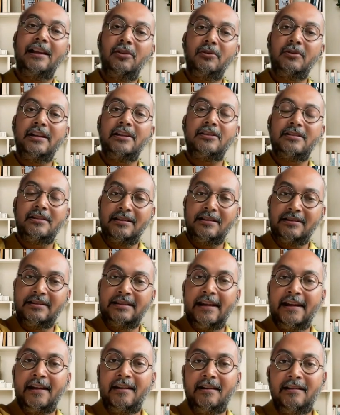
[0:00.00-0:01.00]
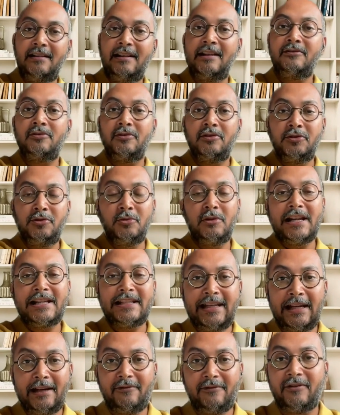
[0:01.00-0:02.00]
allocation is there, and there's those
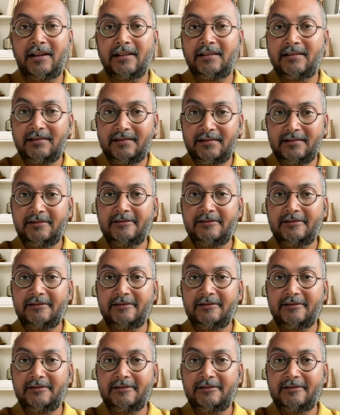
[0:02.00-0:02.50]
US tech funds.